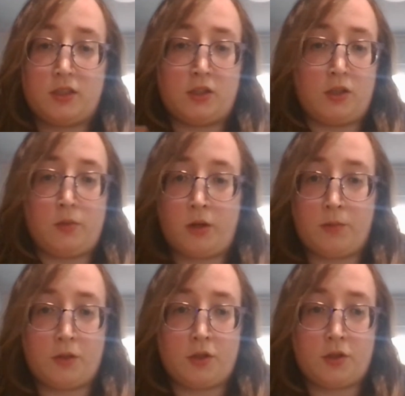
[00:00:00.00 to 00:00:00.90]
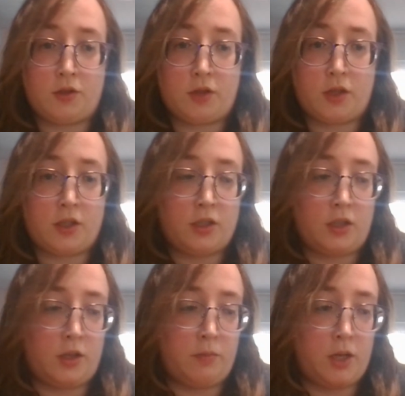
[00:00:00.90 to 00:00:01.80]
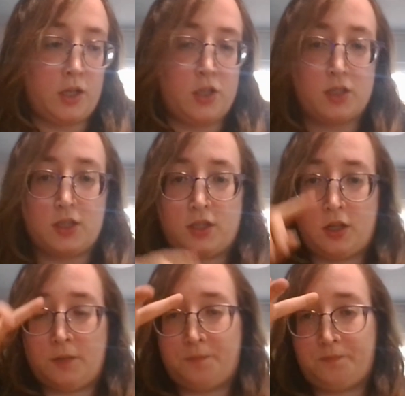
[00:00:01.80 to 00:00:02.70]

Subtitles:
don't know what I'm going to do here. I might just